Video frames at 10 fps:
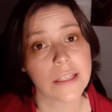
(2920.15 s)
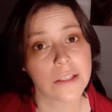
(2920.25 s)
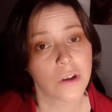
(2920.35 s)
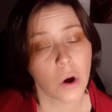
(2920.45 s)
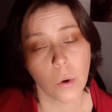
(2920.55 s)

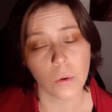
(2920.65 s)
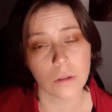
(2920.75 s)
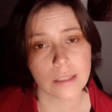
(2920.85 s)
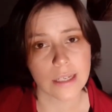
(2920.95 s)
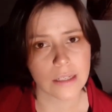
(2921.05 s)
He's
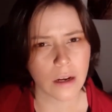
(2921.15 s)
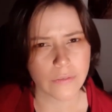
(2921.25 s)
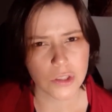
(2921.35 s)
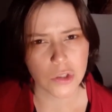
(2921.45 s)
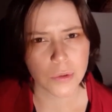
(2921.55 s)
cold and
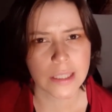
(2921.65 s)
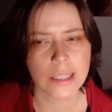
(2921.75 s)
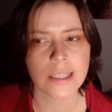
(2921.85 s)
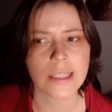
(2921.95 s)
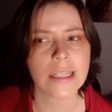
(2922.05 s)
often
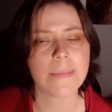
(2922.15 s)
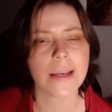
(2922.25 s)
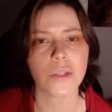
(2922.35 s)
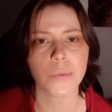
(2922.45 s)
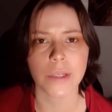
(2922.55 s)
treats his
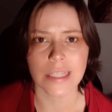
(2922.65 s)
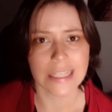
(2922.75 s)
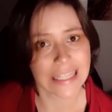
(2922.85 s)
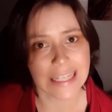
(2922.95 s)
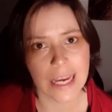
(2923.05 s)
teammates with